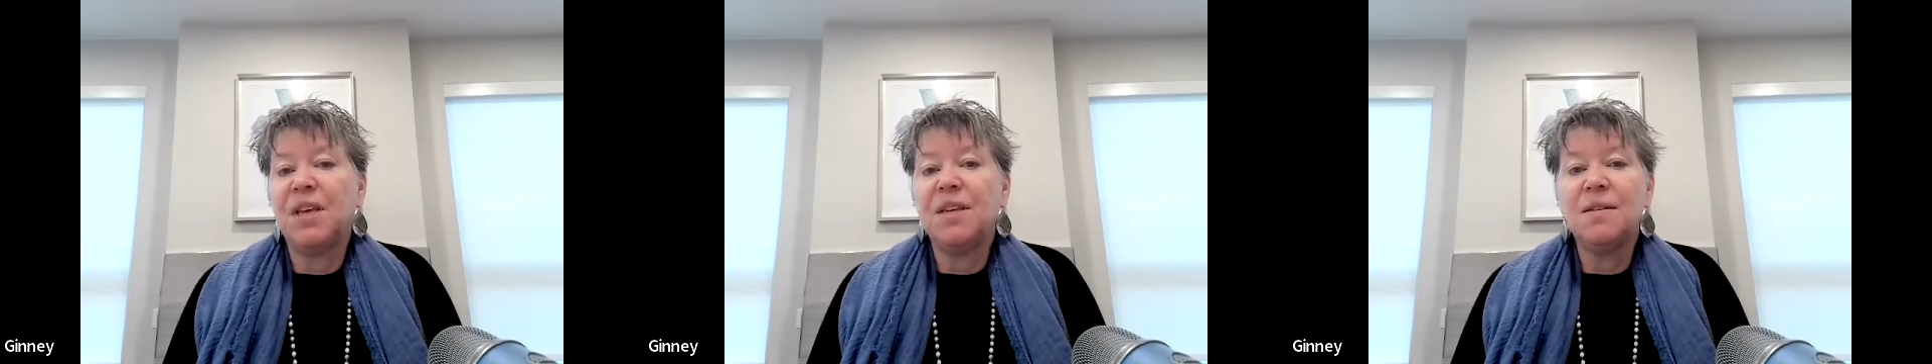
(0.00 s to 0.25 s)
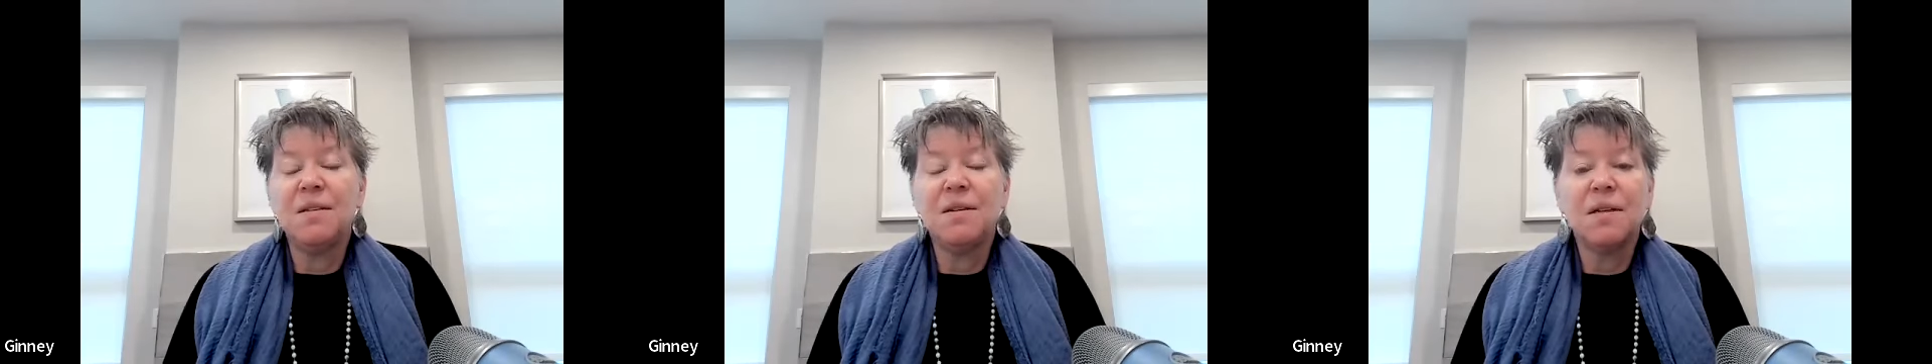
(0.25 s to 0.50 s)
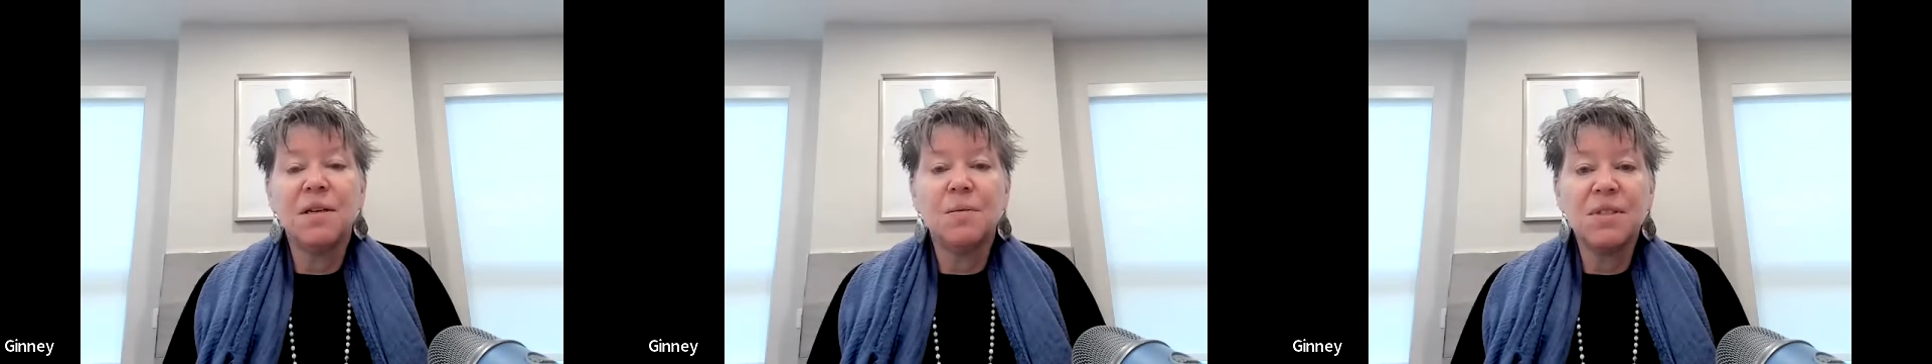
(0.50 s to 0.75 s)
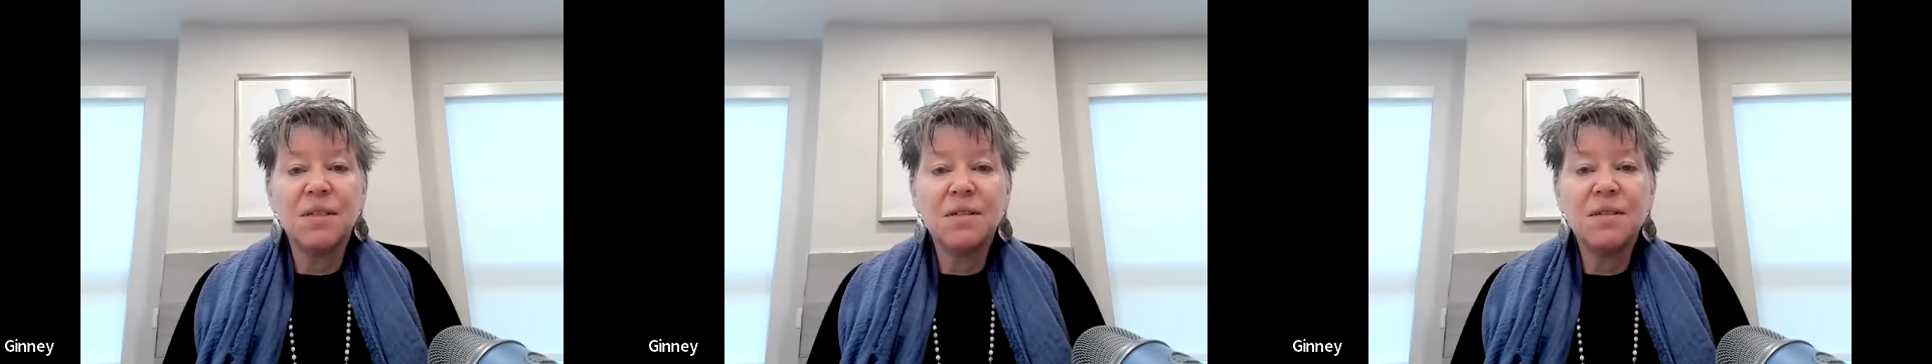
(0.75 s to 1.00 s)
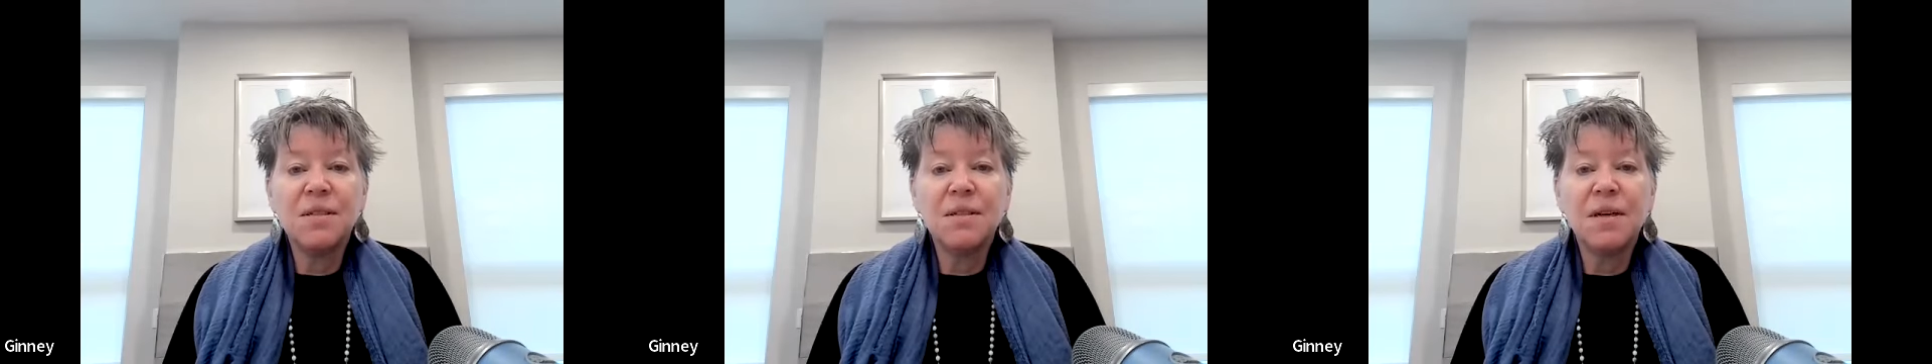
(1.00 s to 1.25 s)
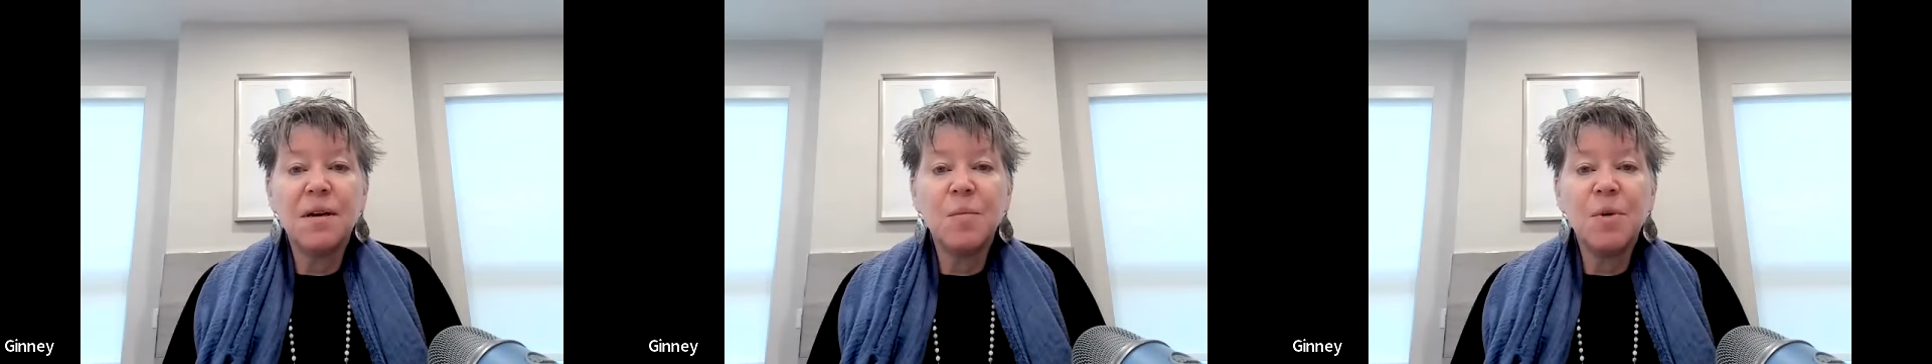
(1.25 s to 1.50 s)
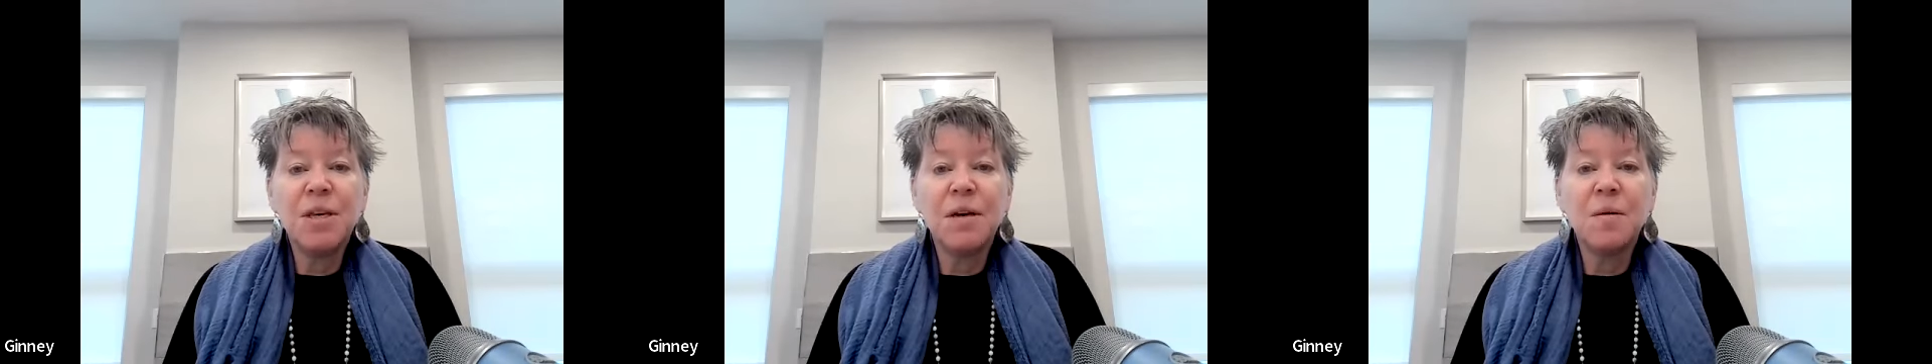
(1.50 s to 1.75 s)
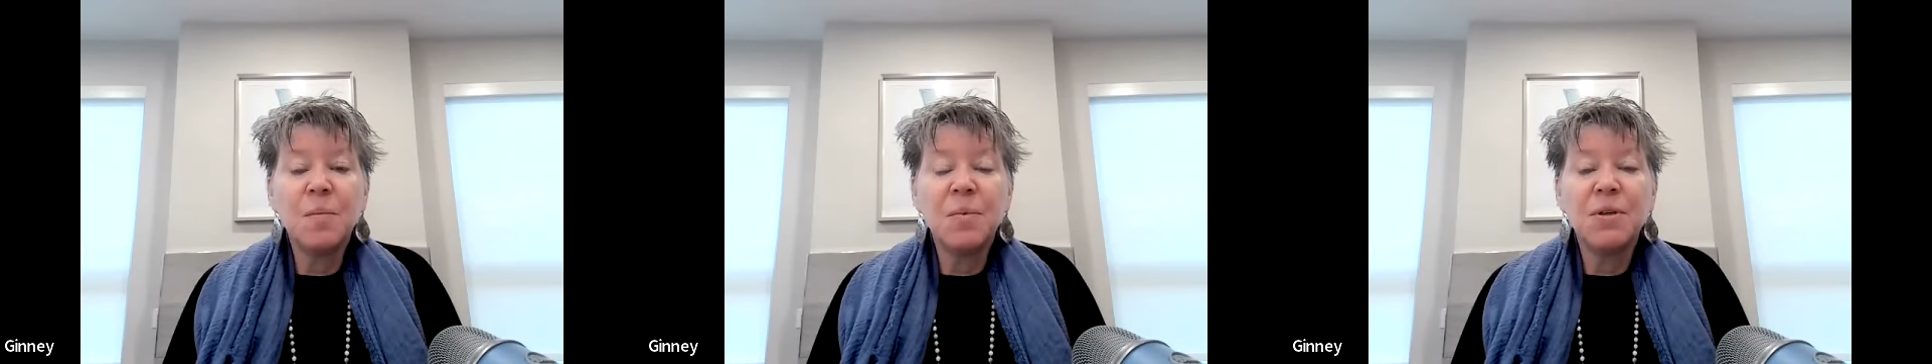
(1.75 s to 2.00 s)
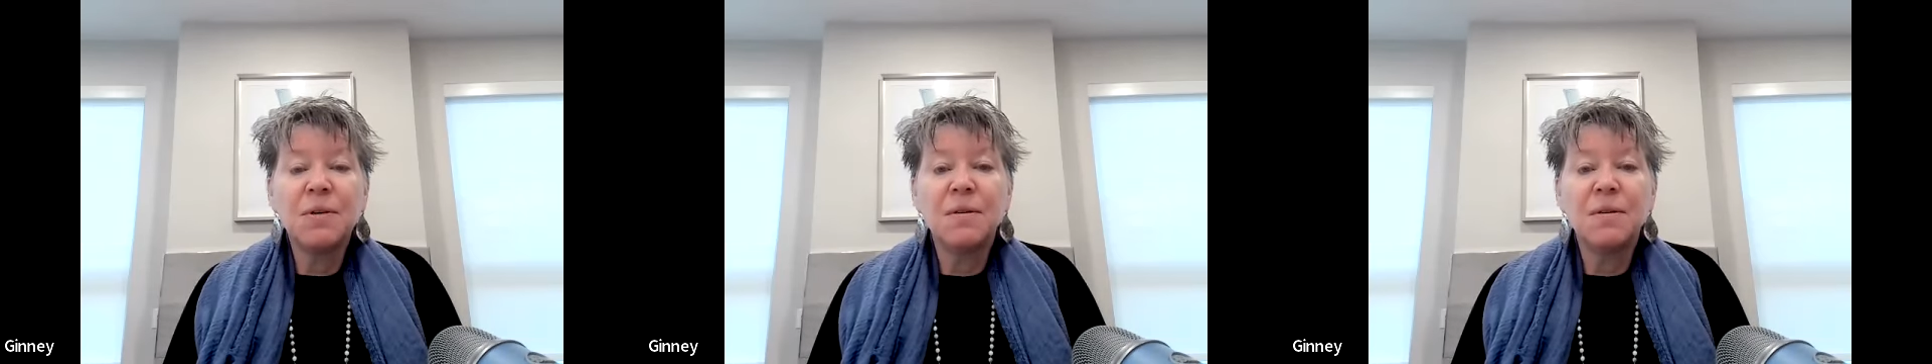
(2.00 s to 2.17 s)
Is there any resistance coming up?